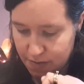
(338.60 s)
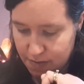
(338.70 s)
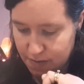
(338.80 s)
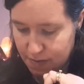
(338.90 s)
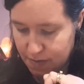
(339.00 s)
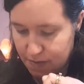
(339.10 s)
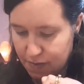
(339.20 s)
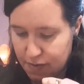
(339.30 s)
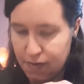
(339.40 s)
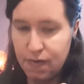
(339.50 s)

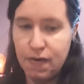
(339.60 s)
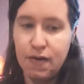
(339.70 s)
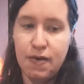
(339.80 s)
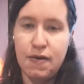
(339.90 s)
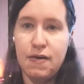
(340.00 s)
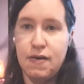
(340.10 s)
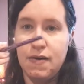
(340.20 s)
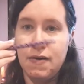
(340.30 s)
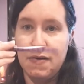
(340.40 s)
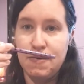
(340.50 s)

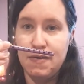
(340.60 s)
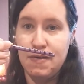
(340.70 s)
[no speech]